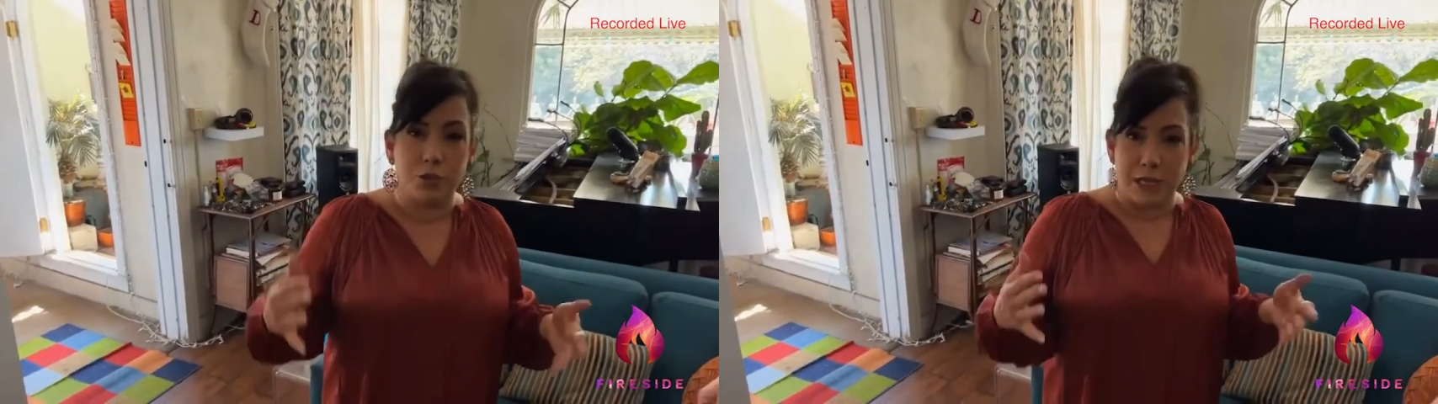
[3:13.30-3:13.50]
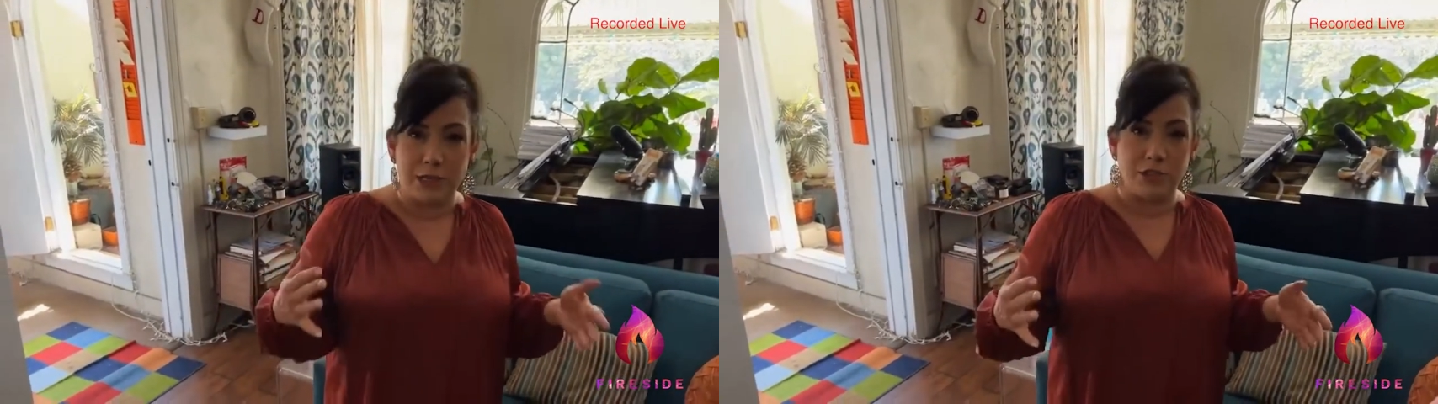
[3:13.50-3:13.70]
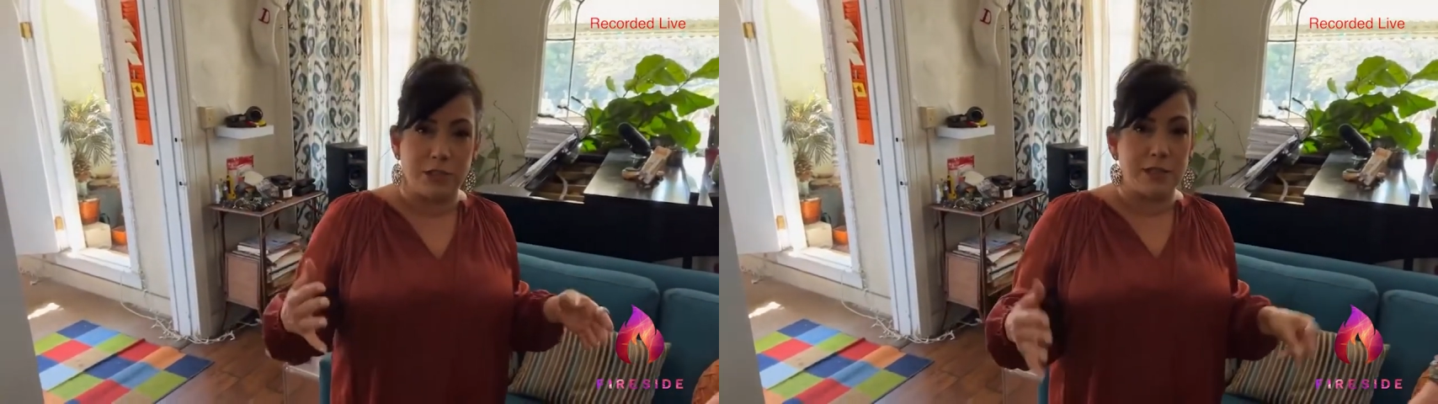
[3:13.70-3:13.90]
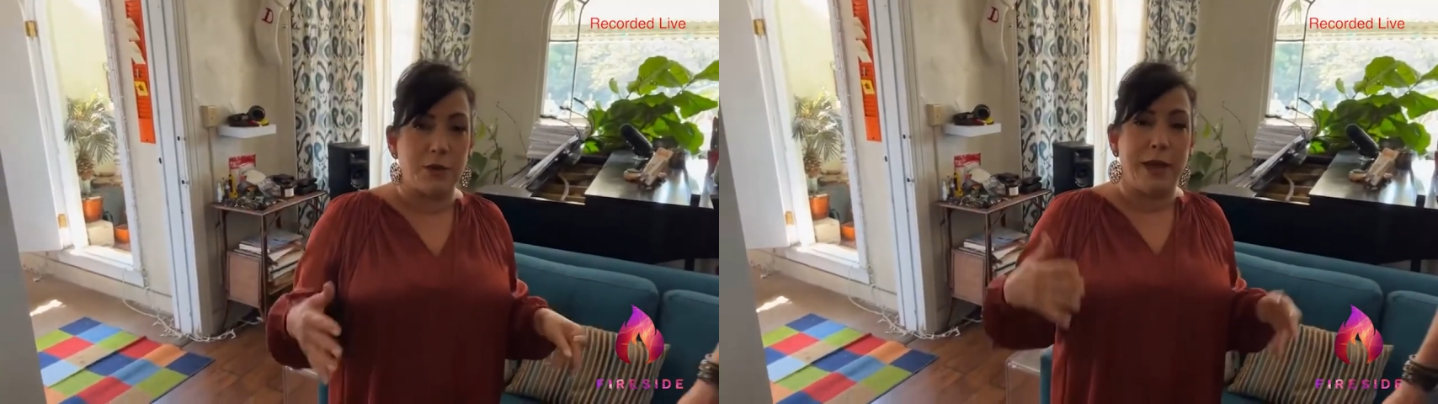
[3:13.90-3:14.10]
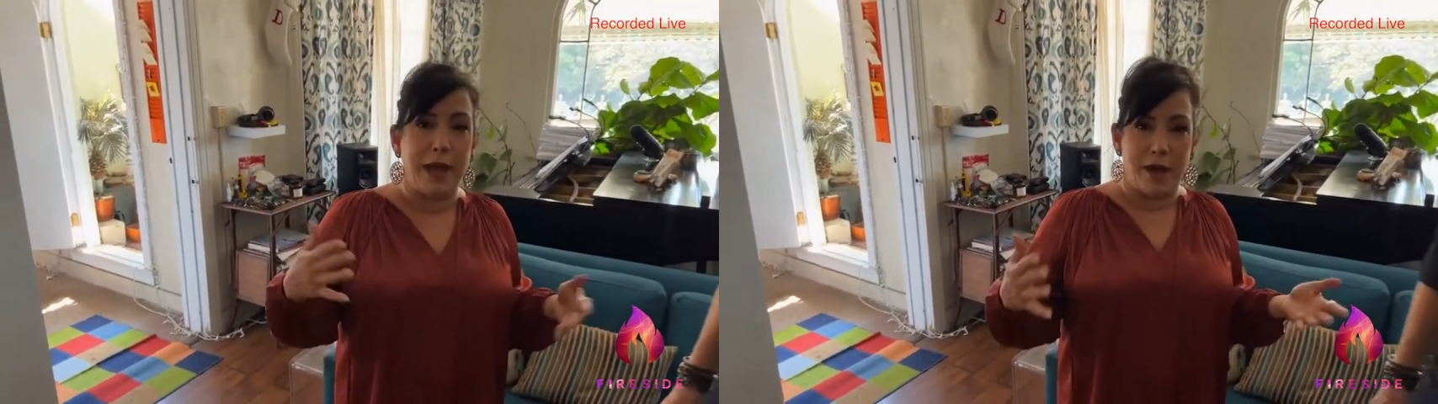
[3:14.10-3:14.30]
touches that
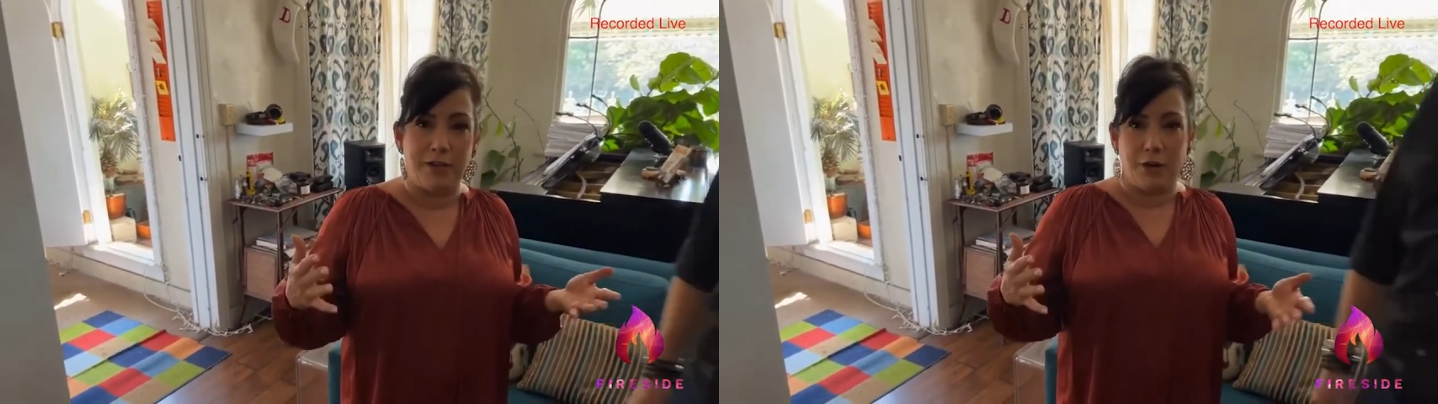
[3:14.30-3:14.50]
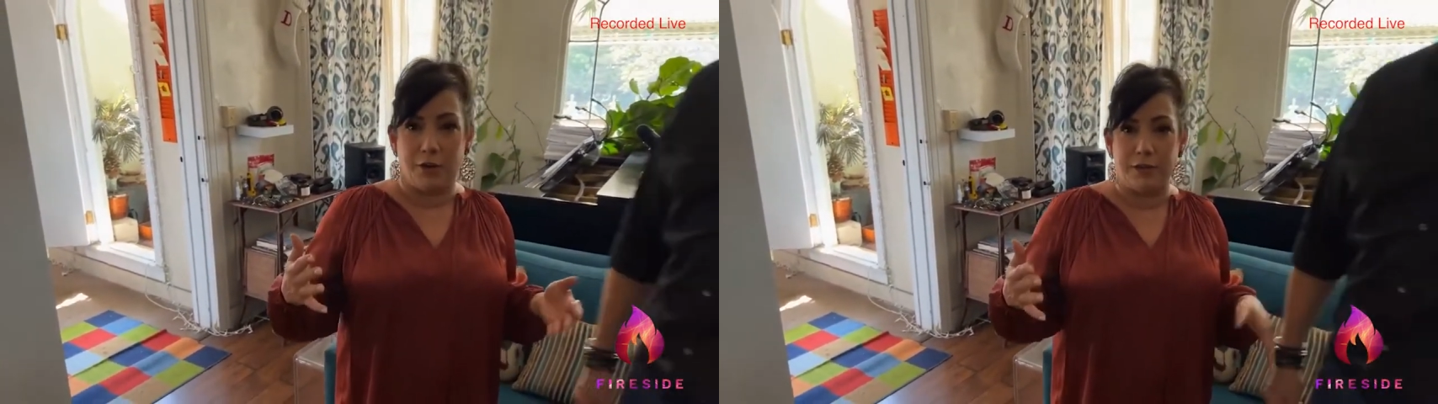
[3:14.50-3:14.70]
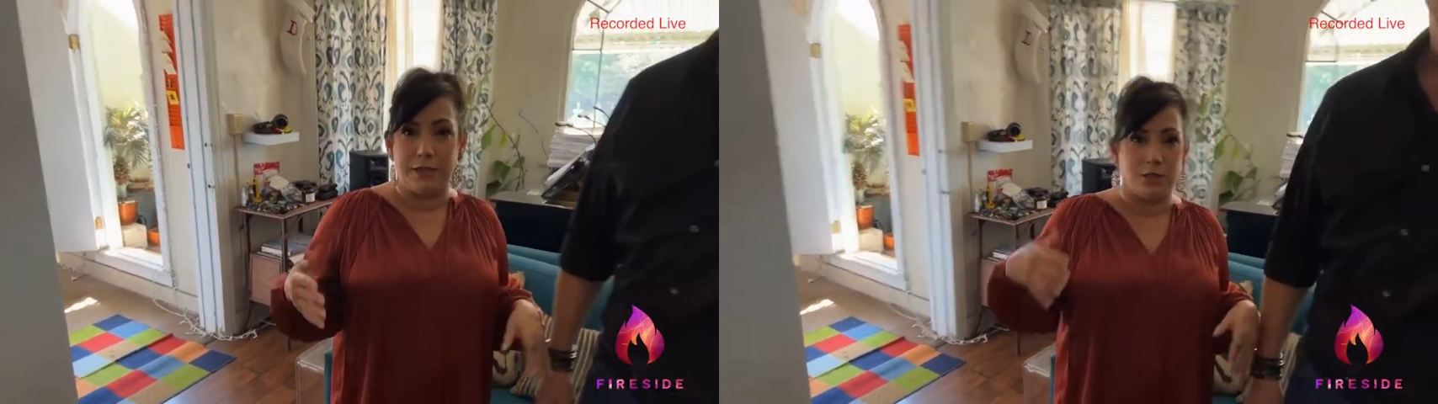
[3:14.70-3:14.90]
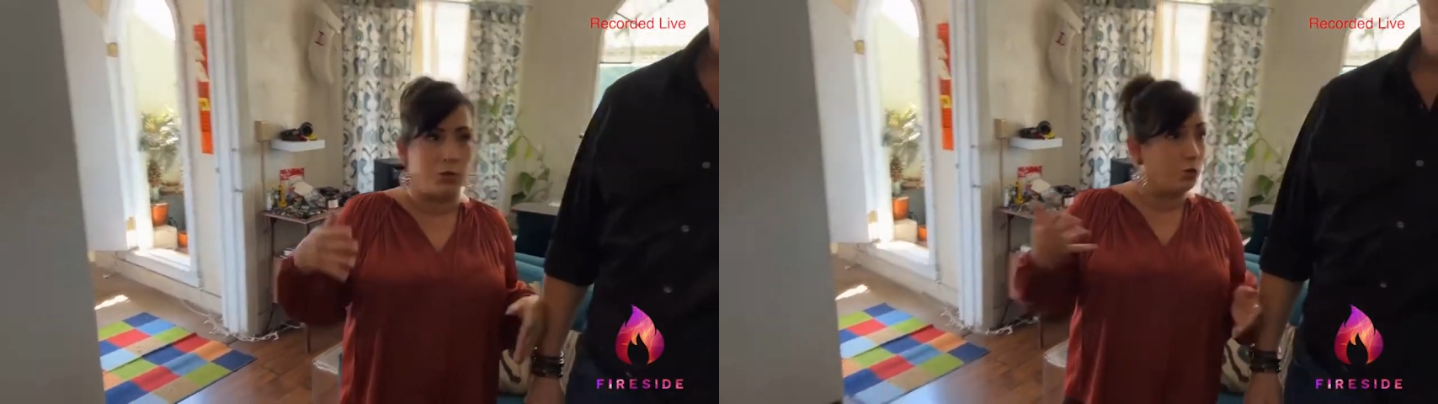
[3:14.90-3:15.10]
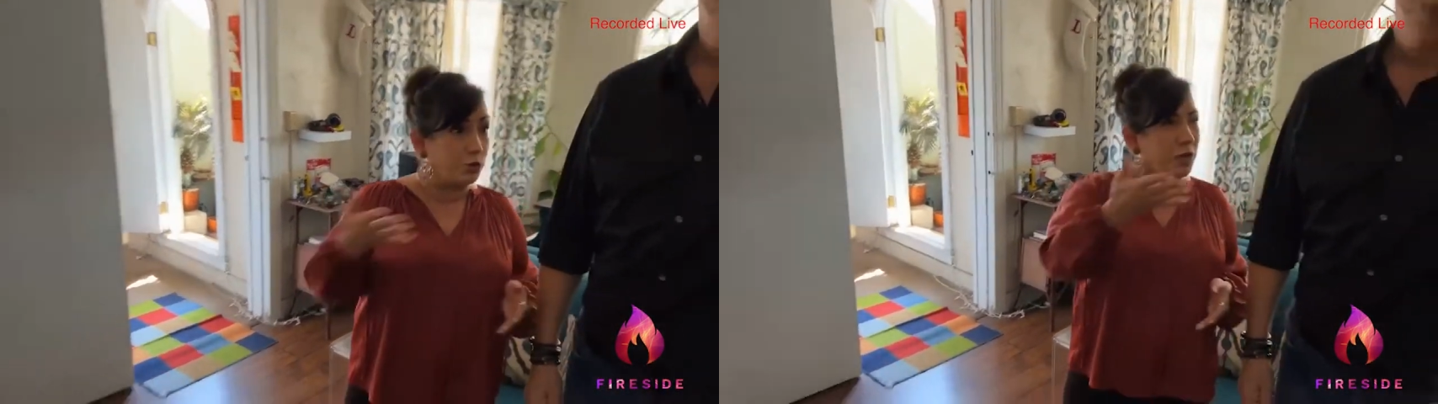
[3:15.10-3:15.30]
we have here in these old,